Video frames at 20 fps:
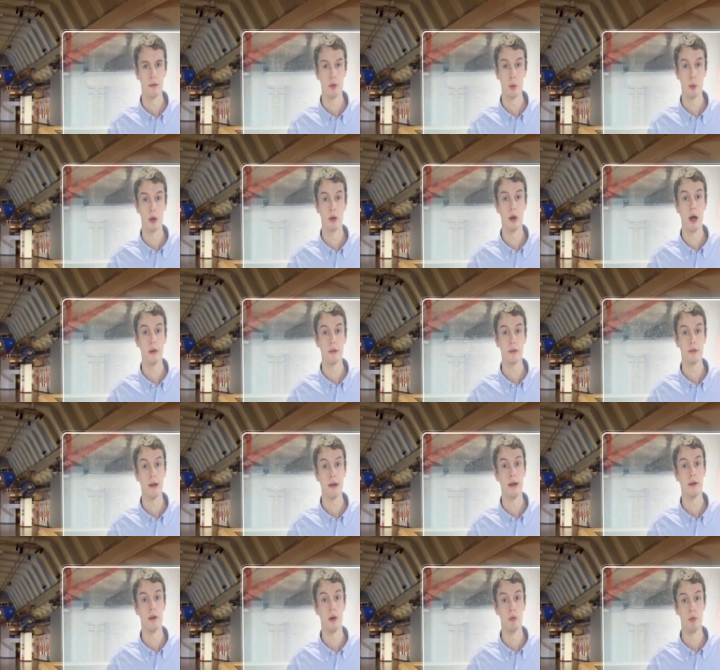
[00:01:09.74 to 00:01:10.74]
so we could
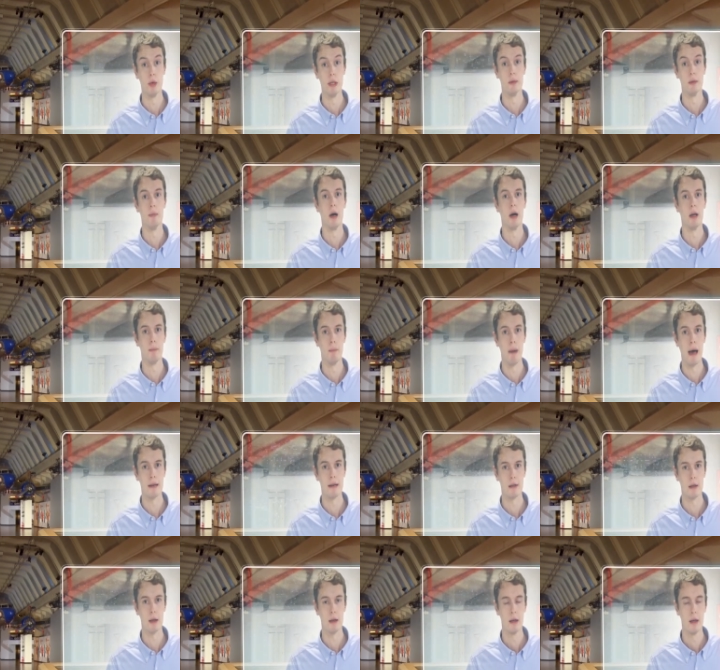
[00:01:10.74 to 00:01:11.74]
understand our real mind
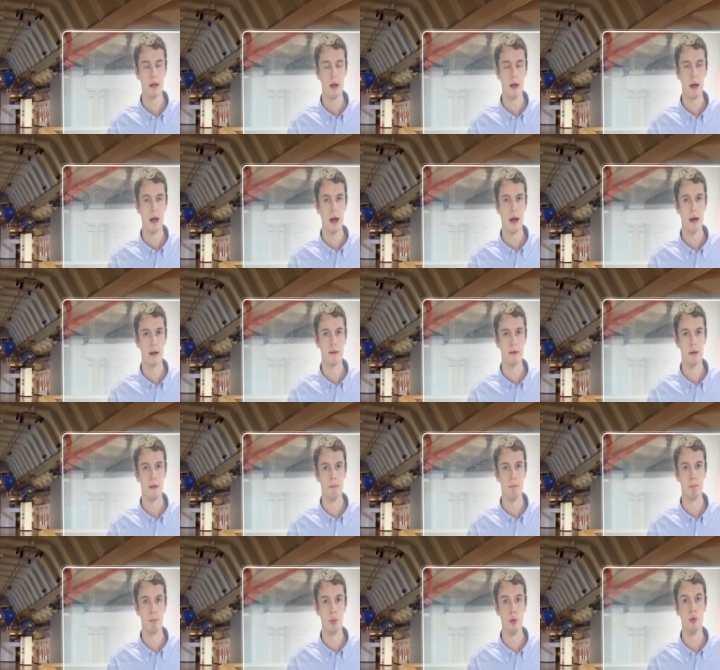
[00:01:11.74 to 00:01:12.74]
better and
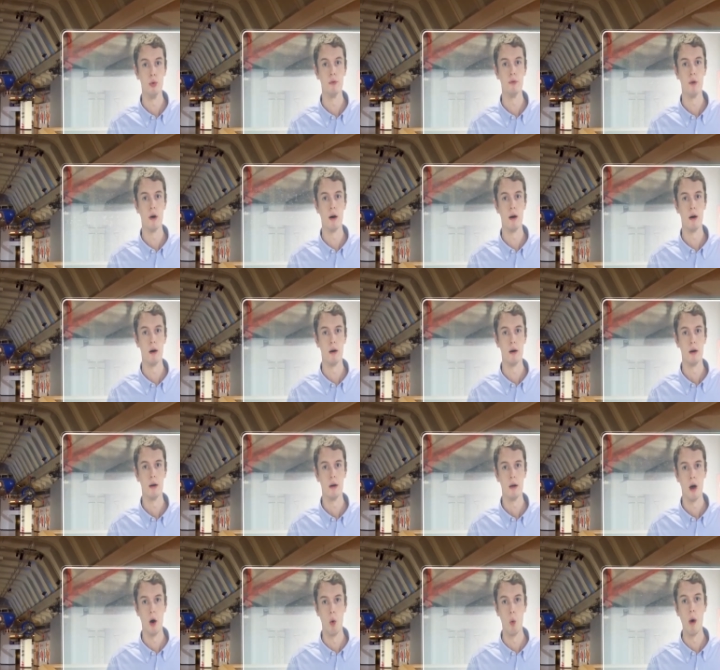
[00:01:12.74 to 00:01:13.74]
improve our
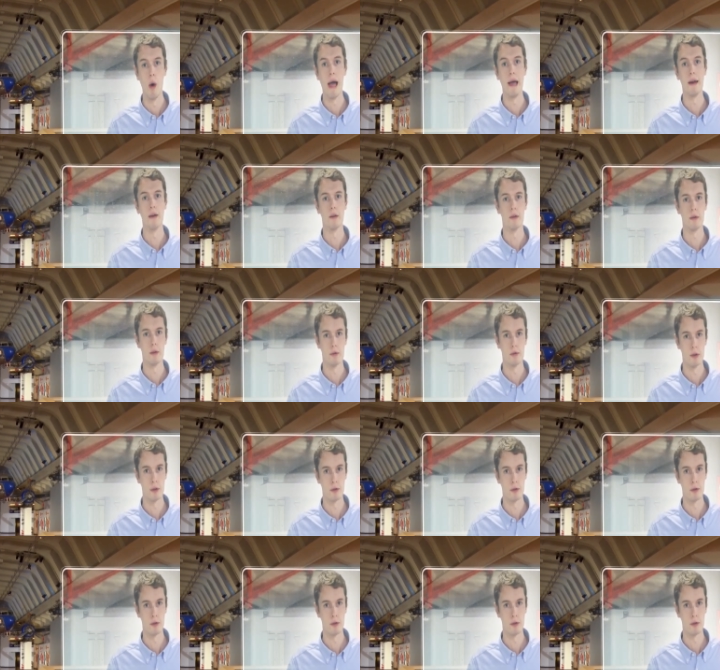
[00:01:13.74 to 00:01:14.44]
awareness of